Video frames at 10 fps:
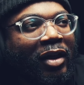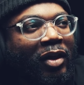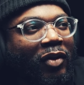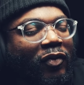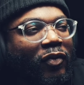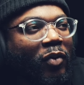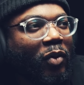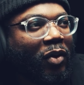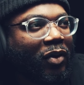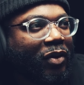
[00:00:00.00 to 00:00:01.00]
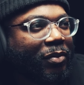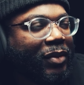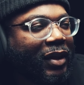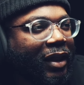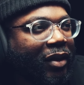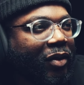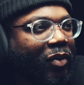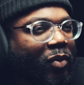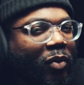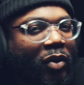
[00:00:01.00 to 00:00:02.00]
for Player
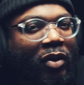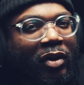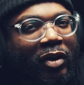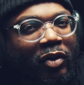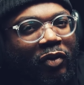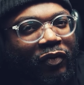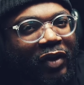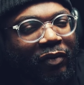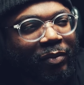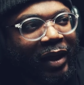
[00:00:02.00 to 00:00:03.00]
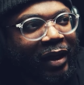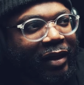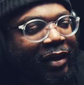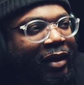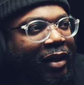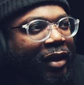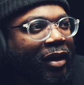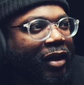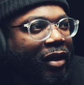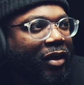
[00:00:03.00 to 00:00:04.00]
or your favorite band.
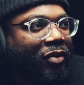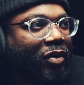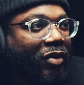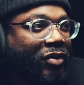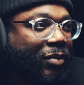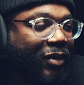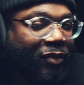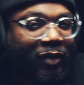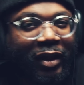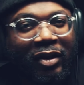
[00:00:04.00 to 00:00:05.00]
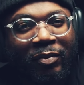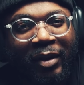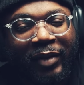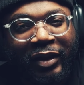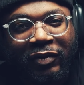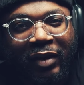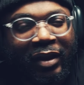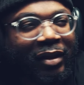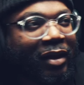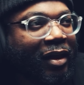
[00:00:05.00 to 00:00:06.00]
You can also hit me up directly on my
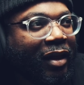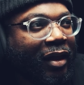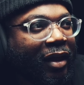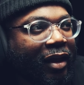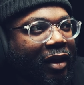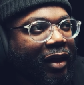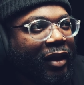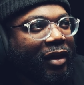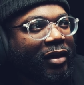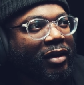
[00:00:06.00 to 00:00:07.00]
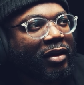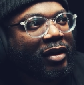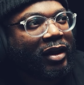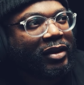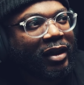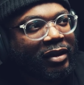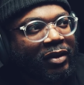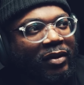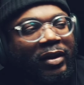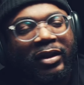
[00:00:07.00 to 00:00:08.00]
Patreon and catch content
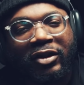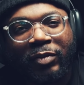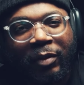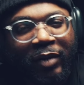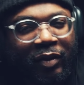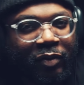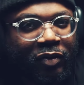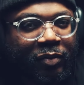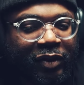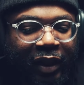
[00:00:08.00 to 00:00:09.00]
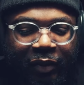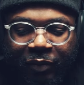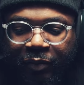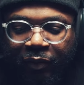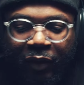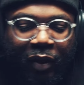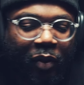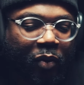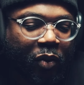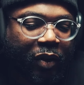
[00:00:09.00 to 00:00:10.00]
on there that doesn't make my YouTube channel,
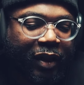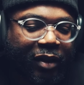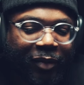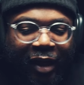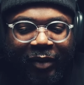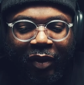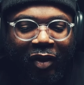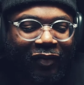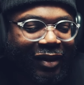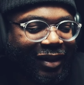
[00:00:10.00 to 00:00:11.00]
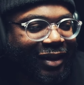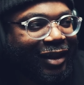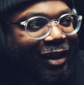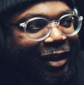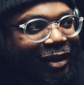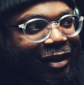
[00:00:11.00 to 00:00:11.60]
or hit the Buy Me a Coffee link in